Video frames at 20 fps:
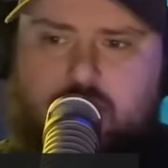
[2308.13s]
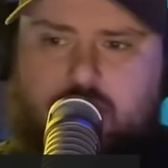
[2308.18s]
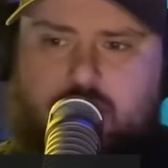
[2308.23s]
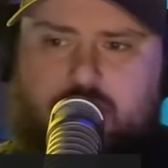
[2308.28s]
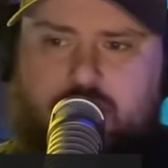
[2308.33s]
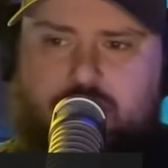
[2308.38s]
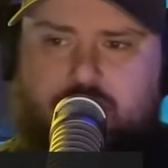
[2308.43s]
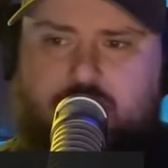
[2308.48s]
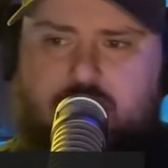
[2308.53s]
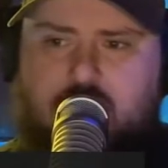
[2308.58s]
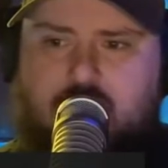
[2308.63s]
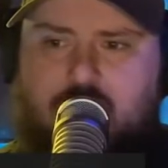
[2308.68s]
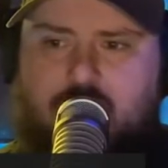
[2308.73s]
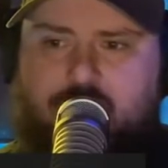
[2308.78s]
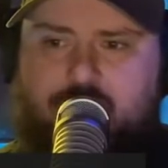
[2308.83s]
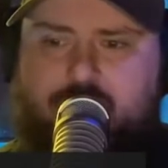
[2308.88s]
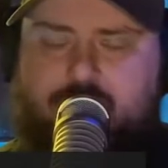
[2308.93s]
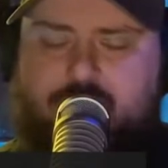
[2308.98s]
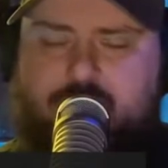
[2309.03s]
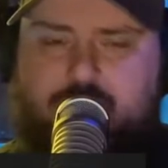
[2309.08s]
Can you
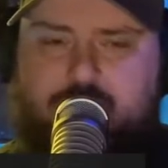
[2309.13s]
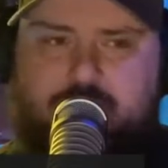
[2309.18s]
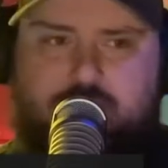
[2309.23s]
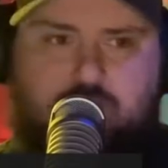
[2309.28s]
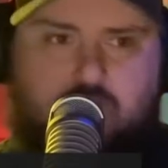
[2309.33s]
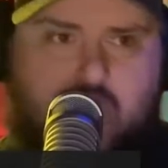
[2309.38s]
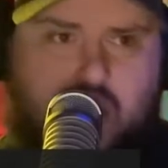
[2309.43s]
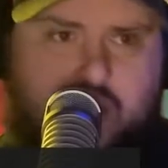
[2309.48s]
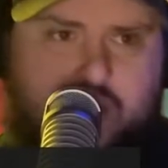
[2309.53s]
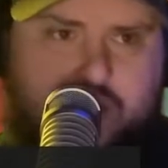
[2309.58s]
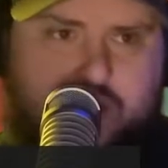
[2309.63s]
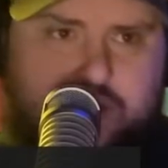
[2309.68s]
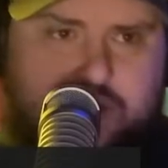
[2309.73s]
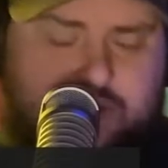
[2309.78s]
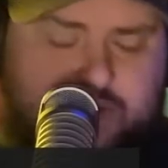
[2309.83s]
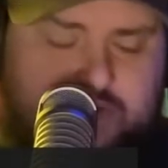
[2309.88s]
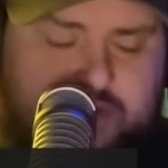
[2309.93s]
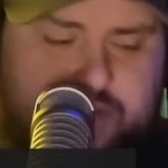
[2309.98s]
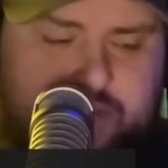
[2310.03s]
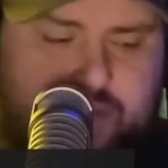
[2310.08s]
not try to
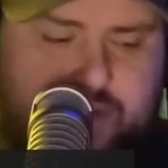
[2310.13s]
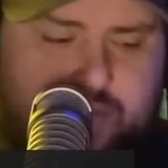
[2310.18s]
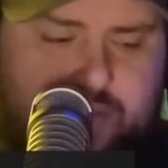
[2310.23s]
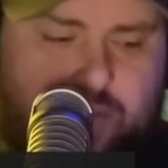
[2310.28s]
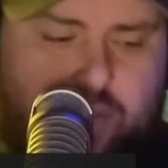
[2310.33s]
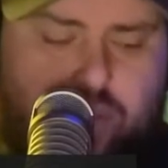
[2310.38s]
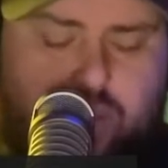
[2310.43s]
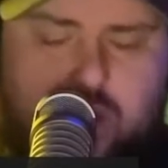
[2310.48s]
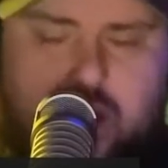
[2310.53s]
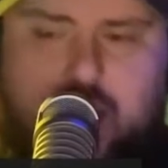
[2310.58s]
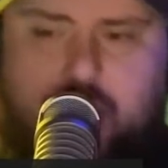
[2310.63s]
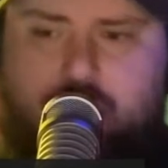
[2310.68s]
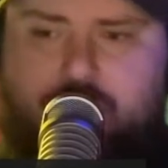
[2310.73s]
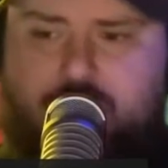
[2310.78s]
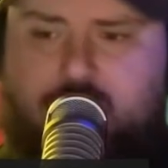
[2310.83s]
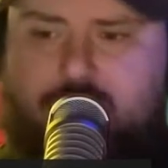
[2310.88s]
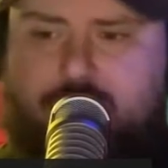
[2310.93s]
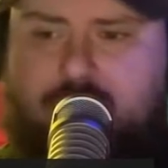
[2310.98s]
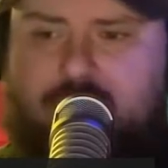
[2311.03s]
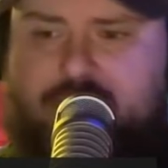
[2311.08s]
get people riled
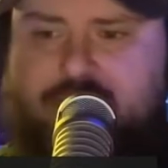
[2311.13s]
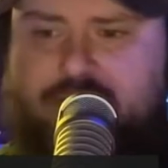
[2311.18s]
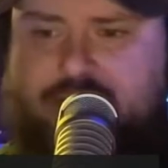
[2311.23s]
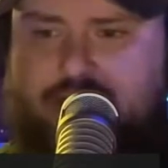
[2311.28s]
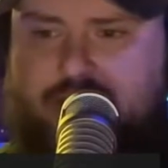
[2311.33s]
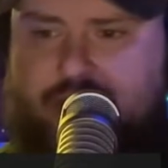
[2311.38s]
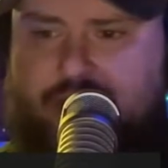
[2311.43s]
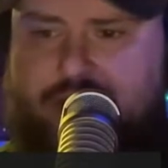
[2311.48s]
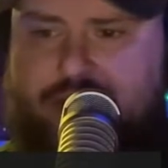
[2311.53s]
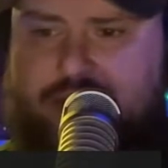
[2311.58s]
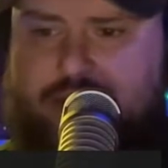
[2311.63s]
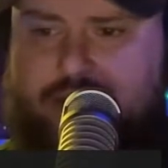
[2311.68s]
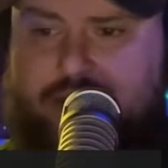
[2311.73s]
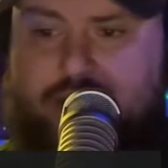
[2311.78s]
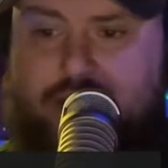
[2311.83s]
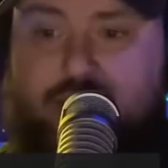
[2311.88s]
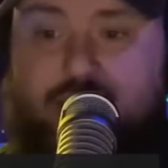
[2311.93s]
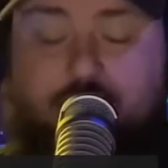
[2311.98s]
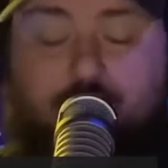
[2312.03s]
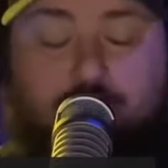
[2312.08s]
up by saying
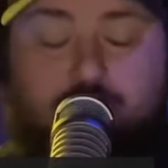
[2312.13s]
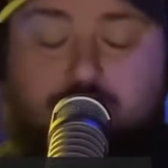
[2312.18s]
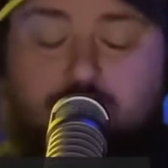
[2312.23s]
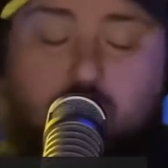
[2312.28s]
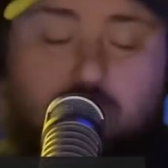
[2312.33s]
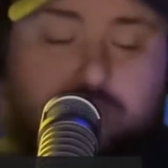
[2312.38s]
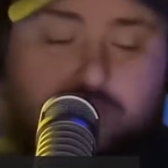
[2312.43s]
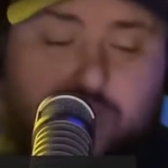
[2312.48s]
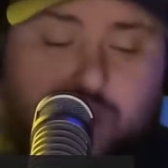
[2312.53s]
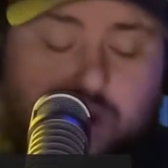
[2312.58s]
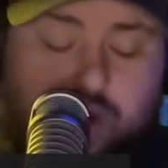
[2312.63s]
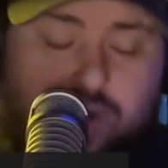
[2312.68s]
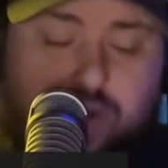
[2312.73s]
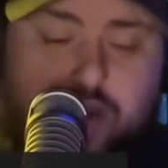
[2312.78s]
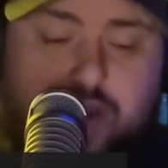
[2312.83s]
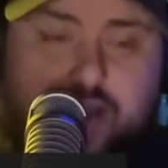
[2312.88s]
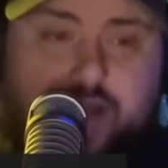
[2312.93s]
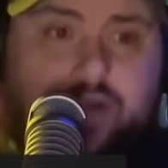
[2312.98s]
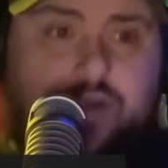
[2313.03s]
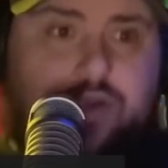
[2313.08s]
something that you don't know
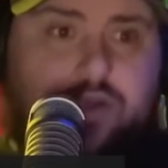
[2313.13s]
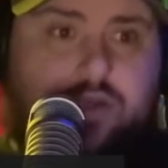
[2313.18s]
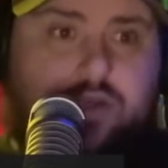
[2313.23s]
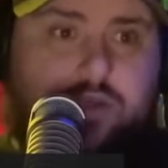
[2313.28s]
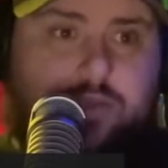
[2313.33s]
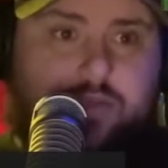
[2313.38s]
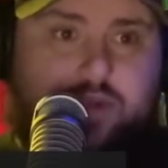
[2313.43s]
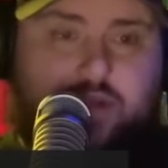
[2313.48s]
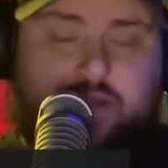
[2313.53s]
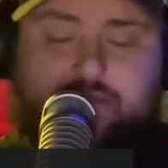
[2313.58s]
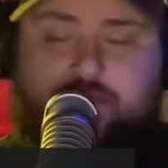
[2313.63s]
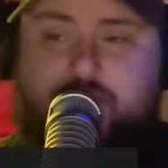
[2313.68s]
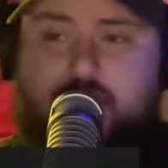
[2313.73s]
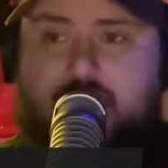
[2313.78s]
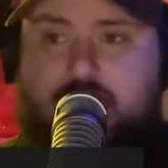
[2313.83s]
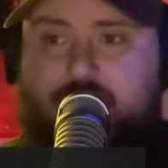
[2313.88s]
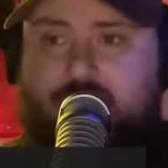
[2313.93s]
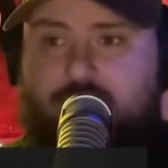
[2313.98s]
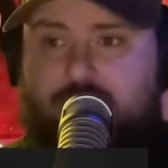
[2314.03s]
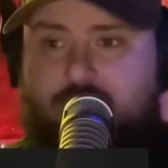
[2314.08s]
that to be a
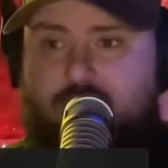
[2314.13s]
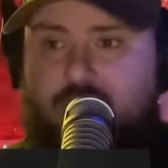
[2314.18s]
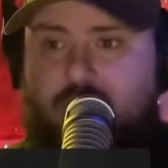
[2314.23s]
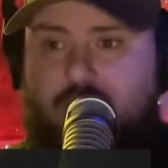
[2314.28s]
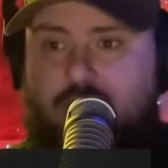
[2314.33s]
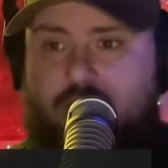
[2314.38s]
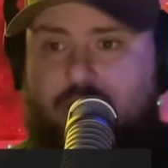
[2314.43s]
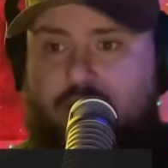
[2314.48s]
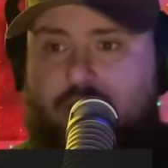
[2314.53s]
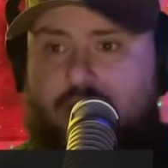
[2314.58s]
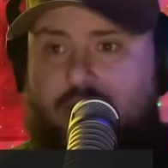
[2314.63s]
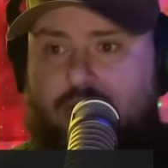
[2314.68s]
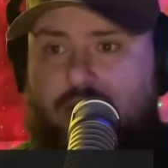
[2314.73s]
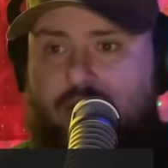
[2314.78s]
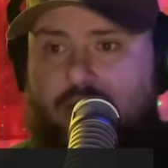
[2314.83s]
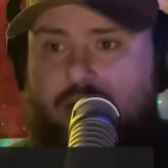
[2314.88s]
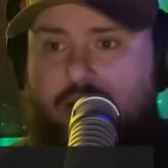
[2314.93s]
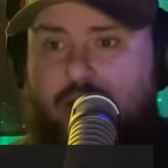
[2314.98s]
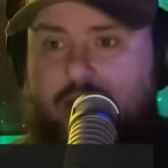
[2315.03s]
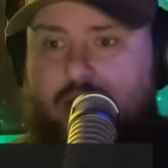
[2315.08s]
fact or not?
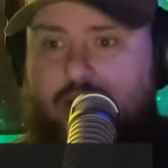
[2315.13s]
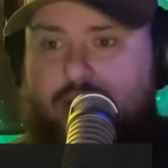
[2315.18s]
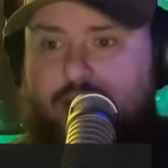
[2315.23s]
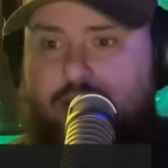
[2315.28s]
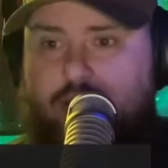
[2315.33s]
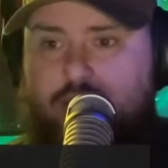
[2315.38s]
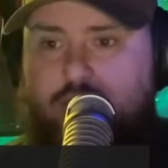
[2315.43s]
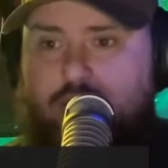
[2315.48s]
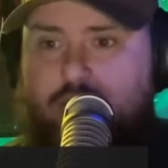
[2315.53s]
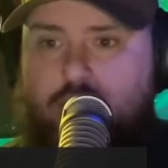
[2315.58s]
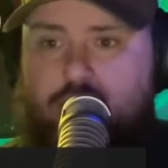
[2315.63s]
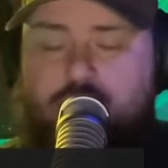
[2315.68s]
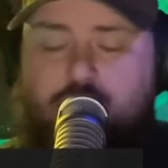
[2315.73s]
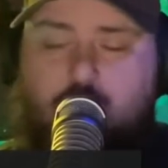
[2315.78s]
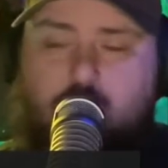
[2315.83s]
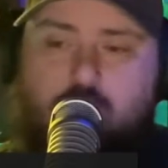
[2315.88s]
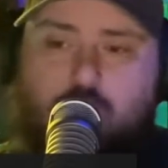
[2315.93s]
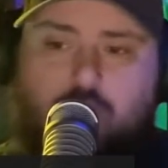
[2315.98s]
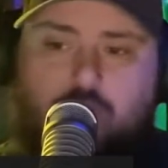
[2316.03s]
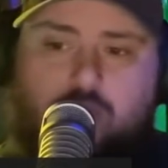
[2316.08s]
Ed, you don't
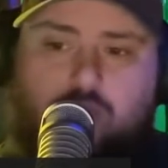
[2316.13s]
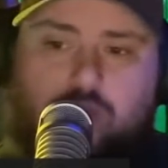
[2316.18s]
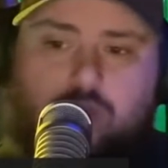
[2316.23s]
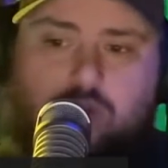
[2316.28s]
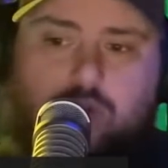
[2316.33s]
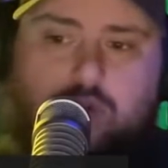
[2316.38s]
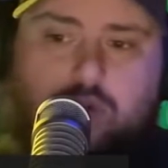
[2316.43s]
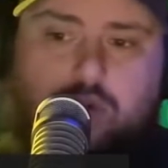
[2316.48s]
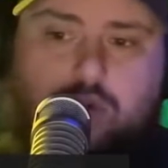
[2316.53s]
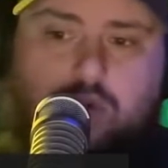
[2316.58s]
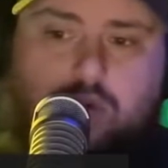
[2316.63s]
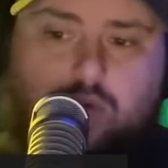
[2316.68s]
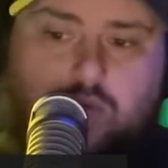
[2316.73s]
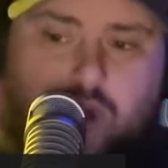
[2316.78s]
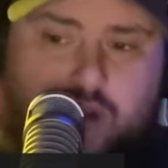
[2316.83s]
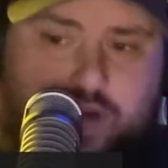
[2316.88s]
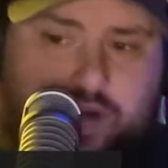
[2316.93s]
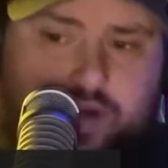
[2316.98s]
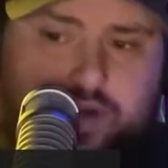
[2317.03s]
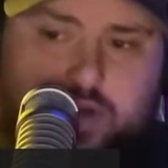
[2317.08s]
know
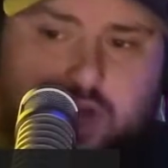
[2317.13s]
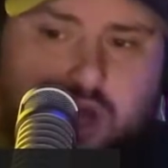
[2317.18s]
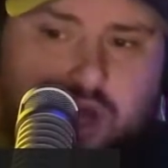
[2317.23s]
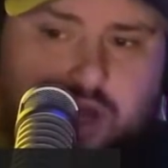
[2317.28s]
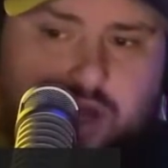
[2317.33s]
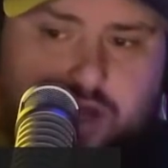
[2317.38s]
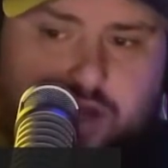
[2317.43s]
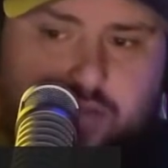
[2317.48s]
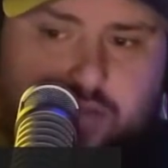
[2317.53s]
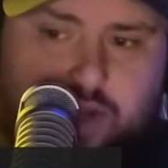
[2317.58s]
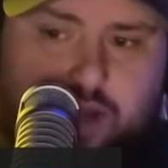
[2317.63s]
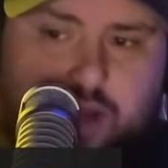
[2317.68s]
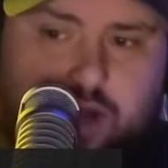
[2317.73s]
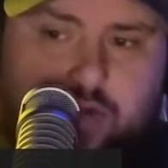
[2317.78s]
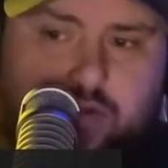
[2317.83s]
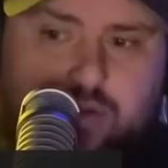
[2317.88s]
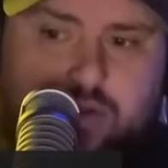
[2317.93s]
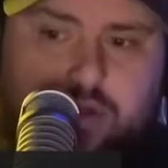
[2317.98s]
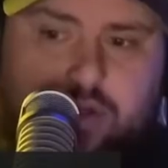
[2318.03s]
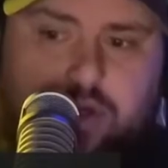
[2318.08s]
what you're talking
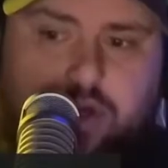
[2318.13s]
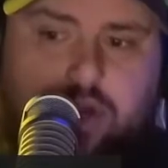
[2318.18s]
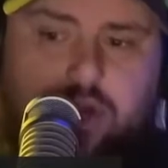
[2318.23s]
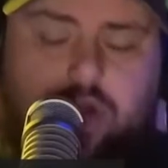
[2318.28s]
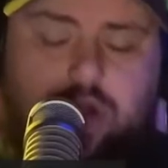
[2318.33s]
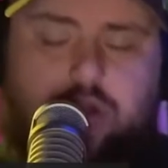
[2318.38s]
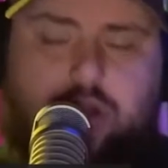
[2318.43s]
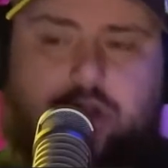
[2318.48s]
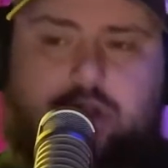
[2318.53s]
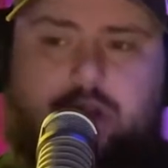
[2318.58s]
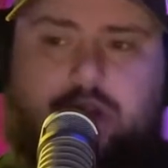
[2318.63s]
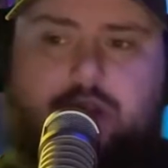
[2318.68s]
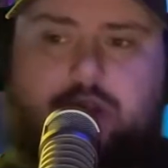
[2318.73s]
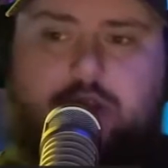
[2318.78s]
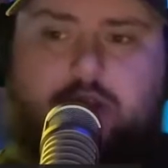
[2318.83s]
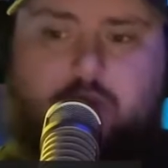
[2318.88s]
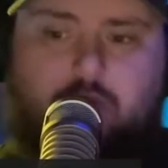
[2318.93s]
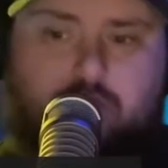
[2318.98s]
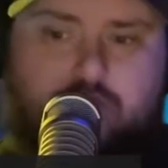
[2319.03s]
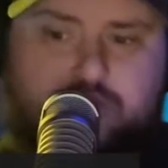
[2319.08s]
about.
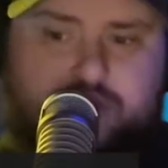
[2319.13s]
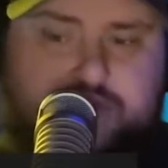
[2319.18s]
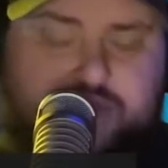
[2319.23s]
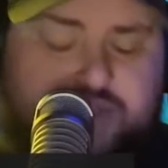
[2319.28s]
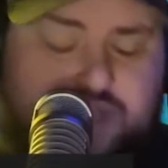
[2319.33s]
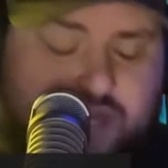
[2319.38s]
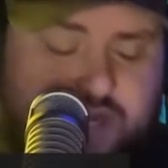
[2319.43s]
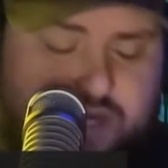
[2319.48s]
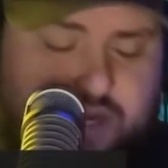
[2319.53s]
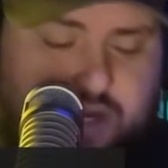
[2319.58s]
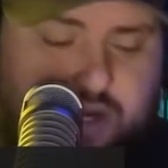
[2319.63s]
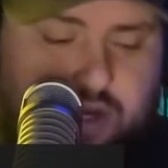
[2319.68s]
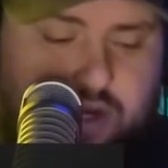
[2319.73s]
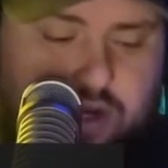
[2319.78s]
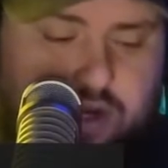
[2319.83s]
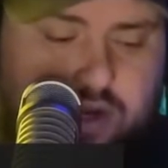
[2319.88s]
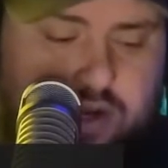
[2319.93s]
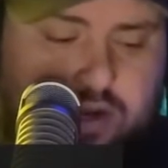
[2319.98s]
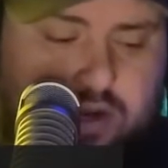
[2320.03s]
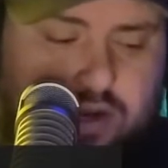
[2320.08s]
You're just in
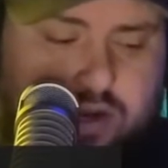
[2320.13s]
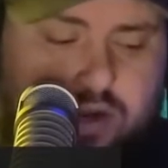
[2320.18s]
here